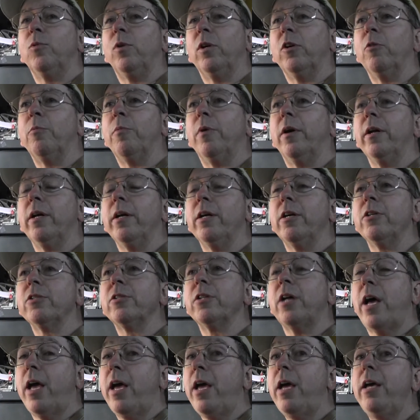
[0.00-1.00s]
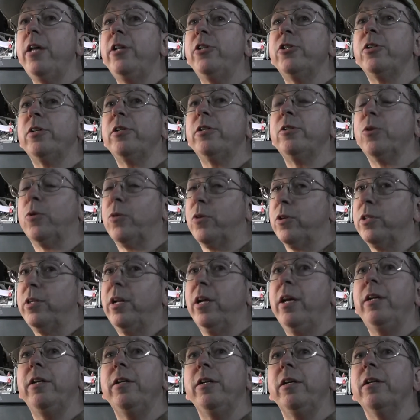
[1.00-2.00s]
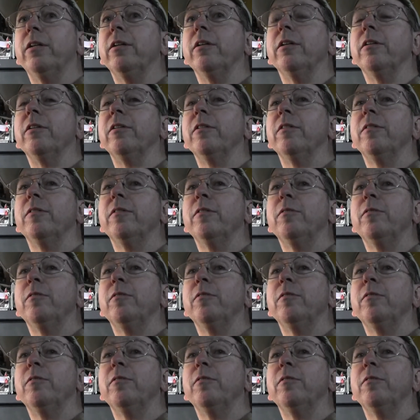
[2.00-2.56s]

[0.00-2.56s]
Well, everybody else aged. Doris Day didn't.